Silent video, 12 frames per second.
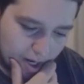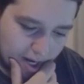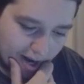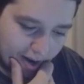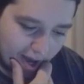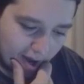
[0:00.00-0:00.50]
How
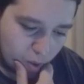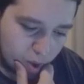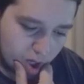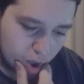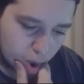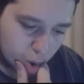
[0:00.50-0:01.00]
the hell has he
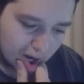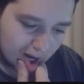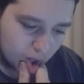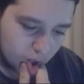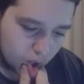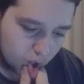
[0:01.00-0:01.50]
got
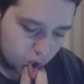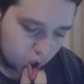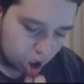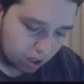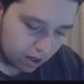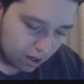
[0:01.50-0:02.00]
dragons?
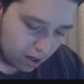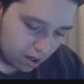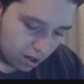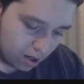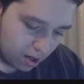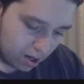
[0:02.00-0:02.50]

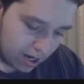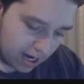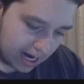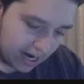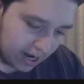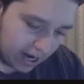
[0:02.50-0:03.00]

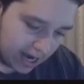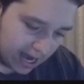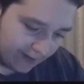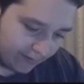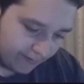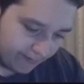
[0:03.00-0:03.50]
And I
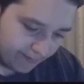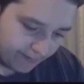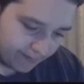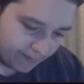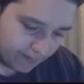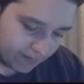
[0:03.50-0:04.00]
haven't.
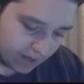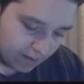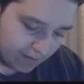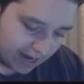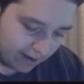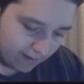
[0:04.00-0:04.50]

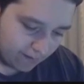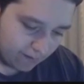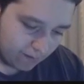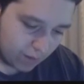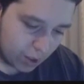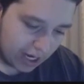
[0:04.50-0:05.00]
Mate,
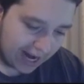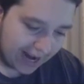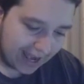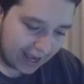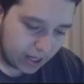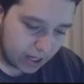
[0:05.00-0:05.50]

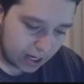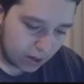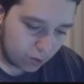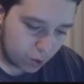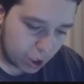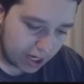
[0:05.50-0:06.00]
shenanigans, I
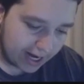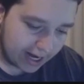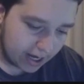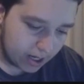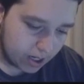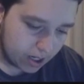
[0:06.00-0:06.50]
call
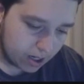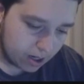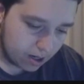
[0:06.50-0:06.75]
shenanigans.